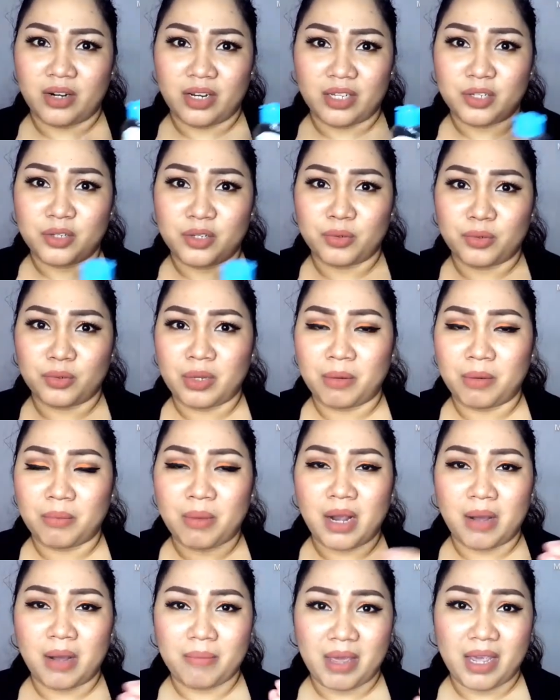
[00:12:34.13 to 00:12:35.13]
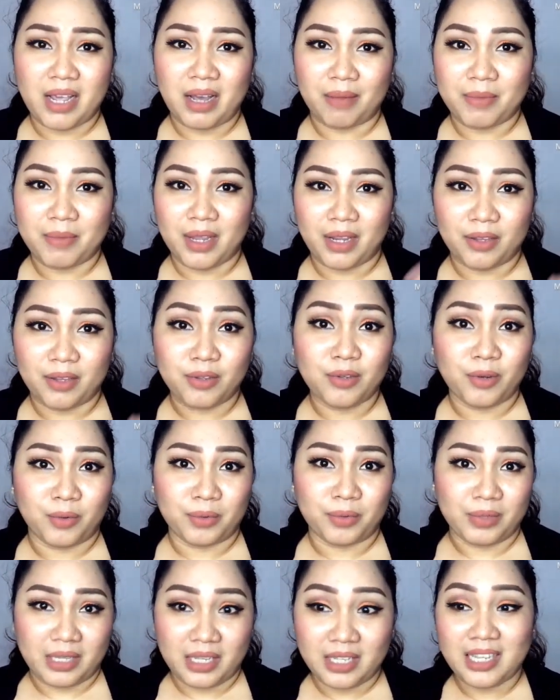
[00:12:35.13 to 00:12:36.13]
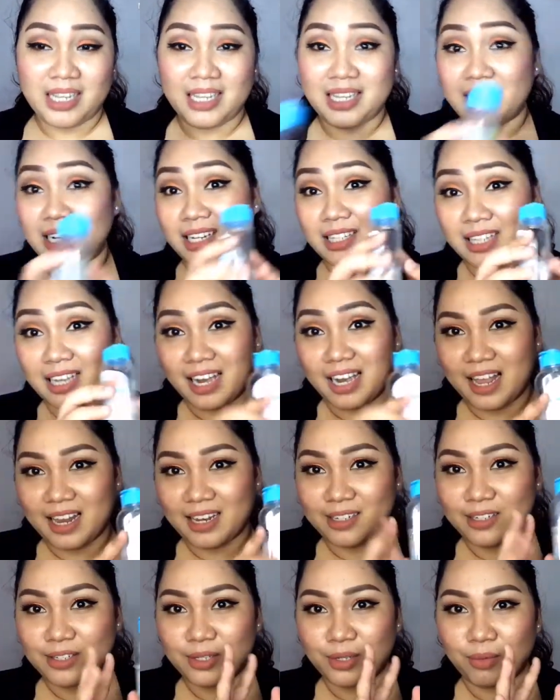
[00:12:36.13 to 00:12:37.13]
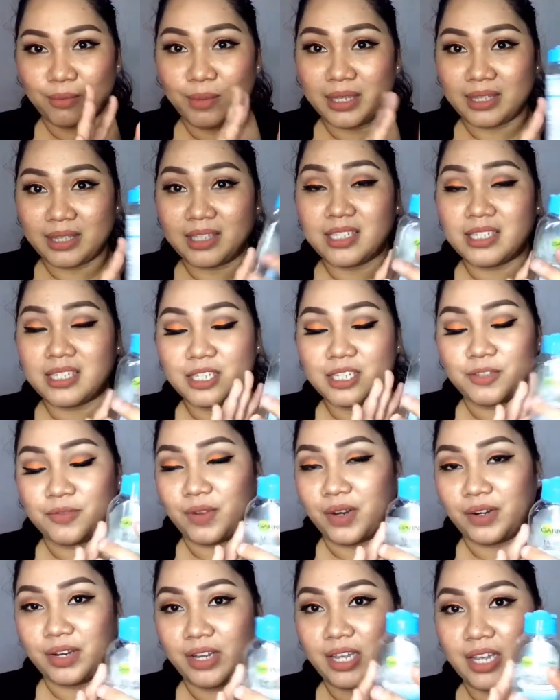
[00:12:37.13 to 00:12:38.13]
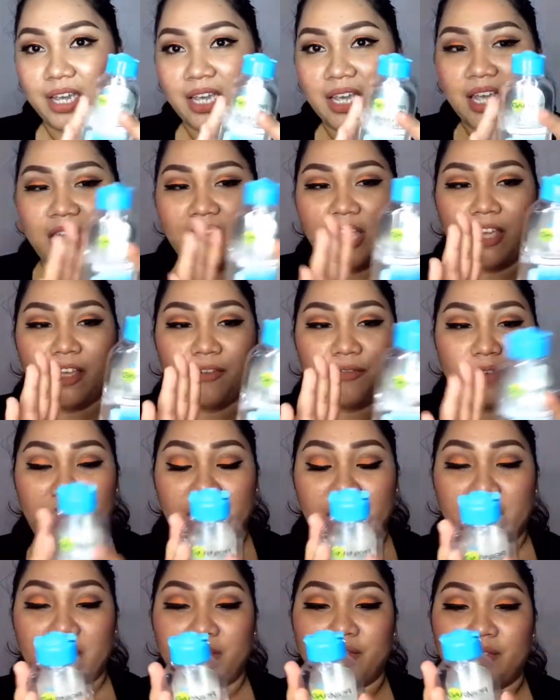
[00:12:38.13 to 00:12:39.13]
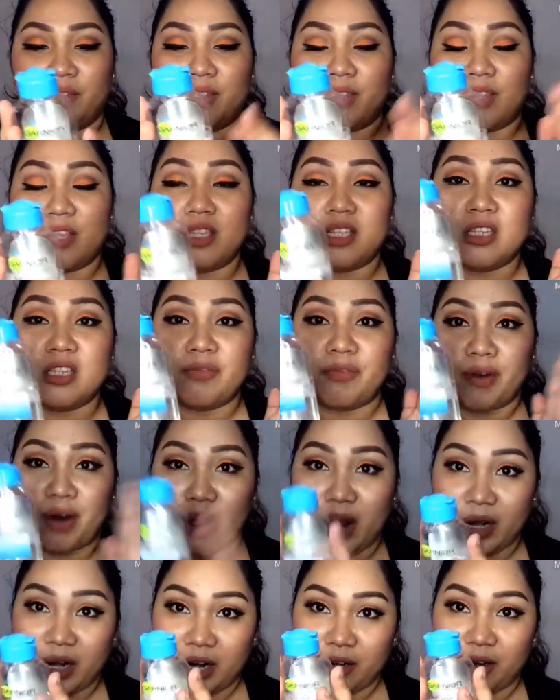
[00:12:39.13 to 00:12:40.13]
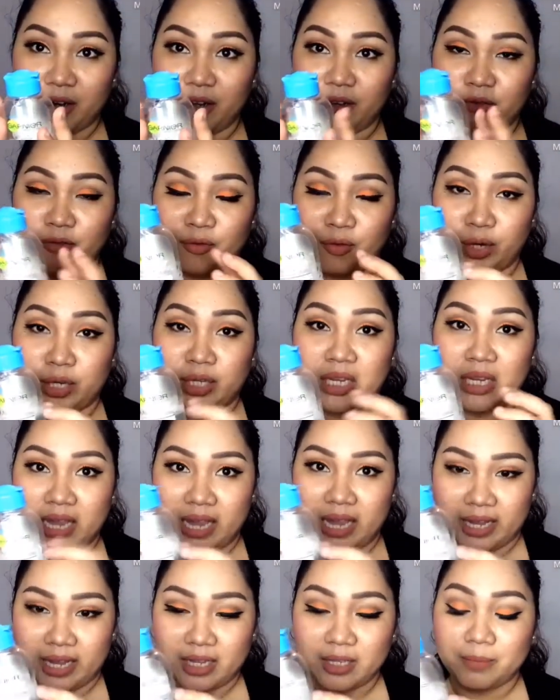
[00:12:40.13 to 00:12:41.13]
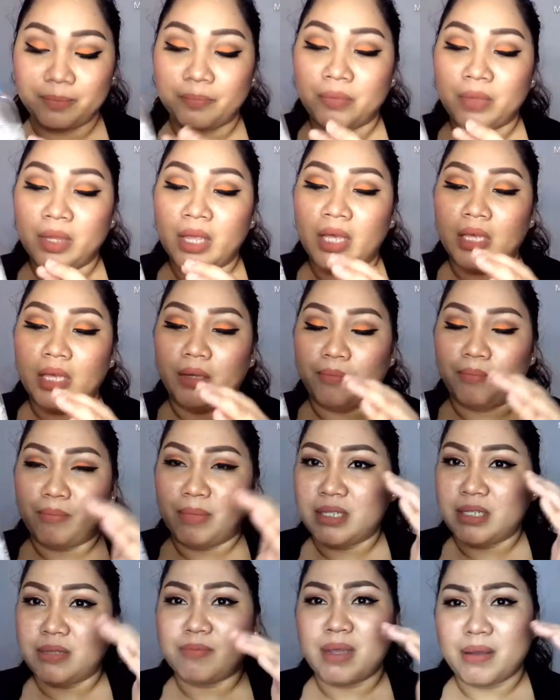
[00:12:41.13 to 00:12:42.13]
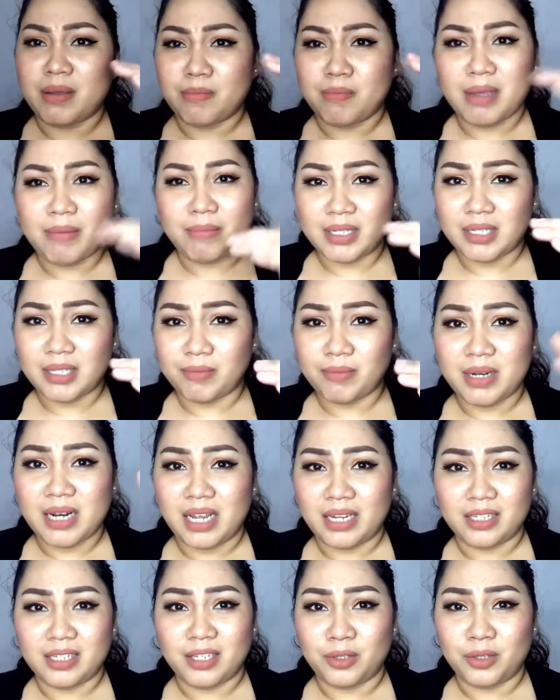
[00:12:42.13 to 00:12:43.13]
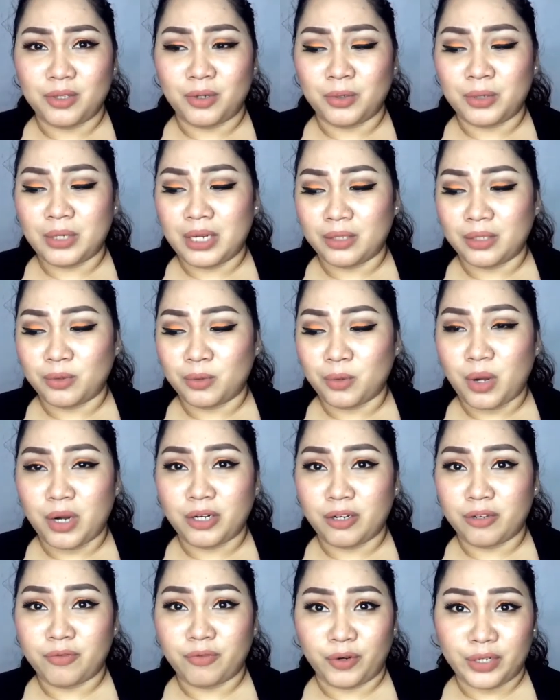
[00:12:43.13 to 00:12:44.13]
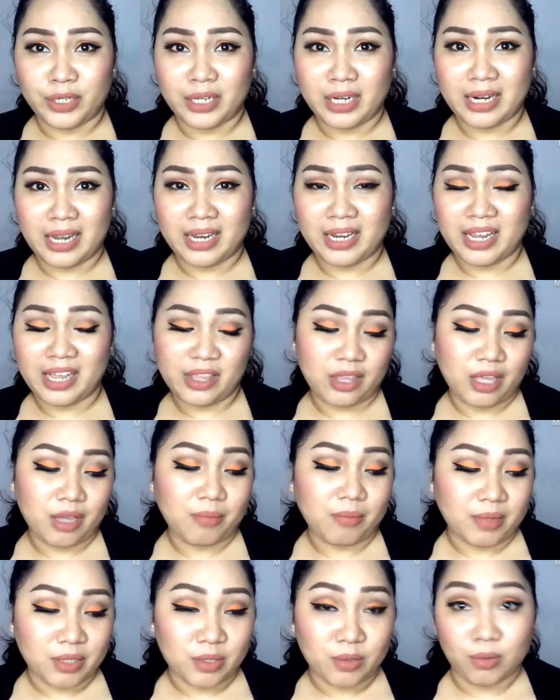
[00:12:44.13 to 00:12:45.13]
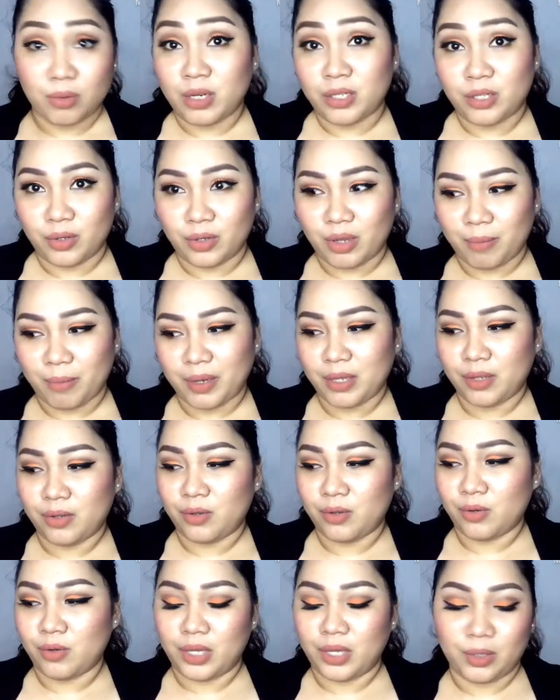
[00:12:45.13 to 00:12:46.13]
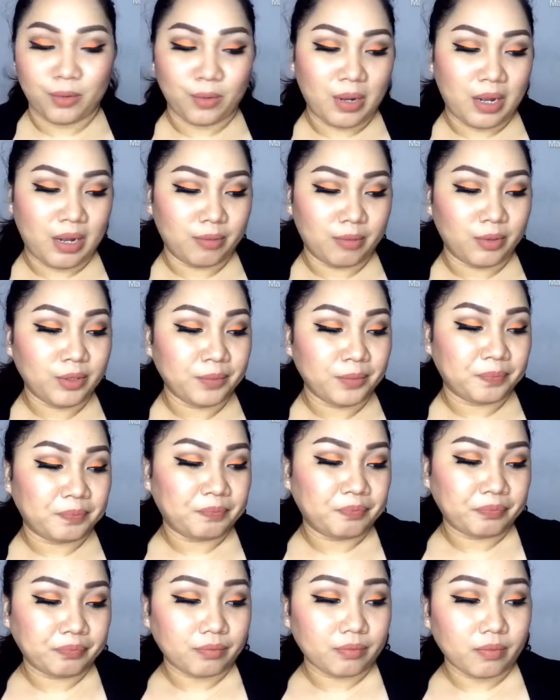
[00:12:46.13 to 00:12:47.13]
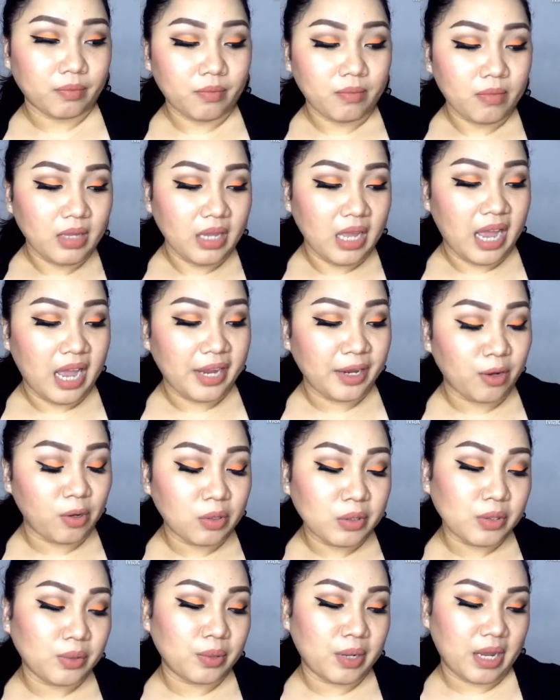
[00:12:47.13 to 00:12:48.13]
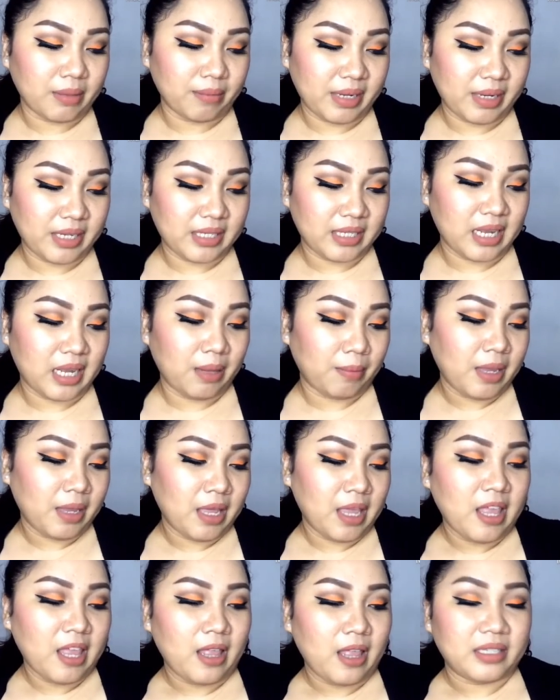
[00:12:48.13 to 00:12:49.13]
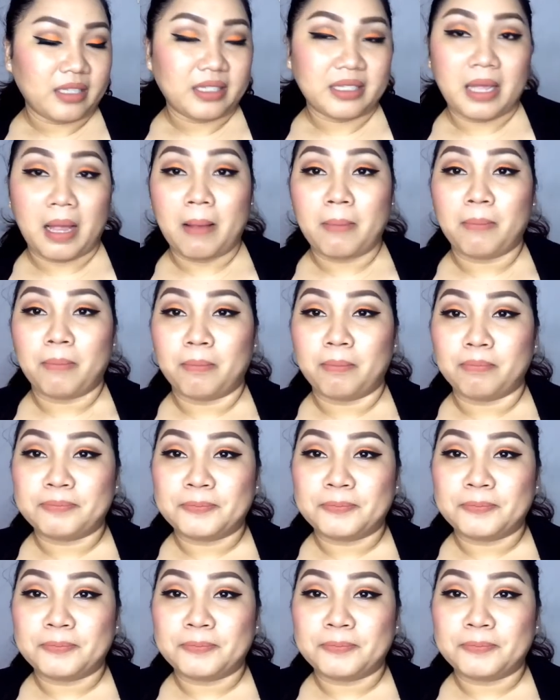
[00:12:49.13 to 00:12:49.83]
residue ng mga makeup na, you know, hindi niya natanggal. So, but this is very effective. This is for 149. May mas malaki dito na 249. I think mas sulit yun kapag yun yung kinuha mo. I also got myself the